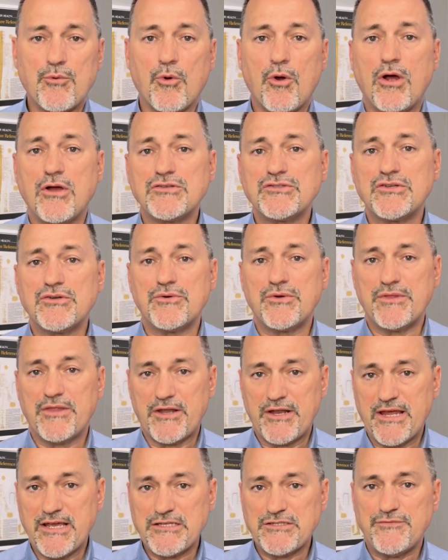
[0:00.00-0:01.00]
We're also in
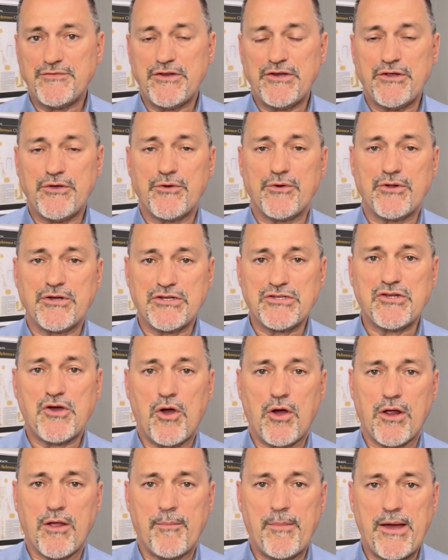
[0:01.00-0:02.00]
the next video going to
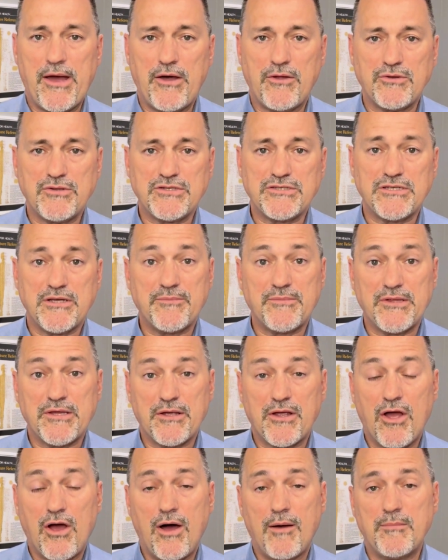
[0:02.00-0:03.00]
talk about some of
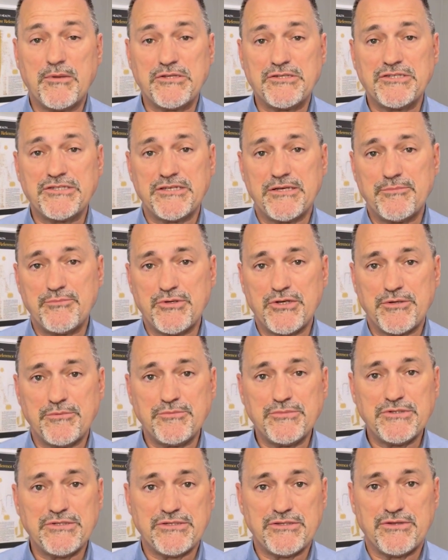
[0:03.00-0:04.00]
the common
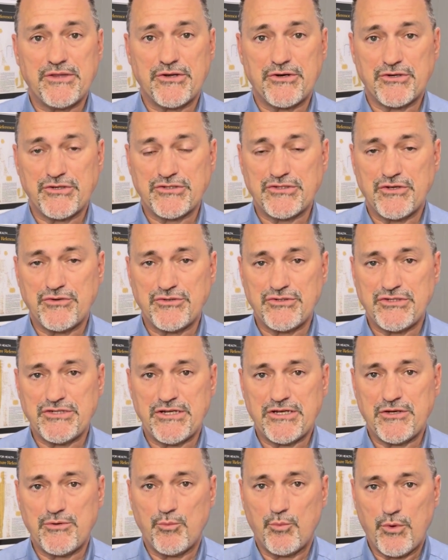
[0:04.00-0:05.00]
symptoms that are
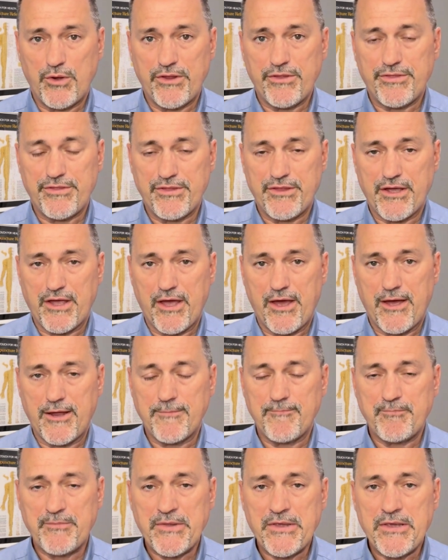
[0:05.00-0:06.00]
associated with the gut.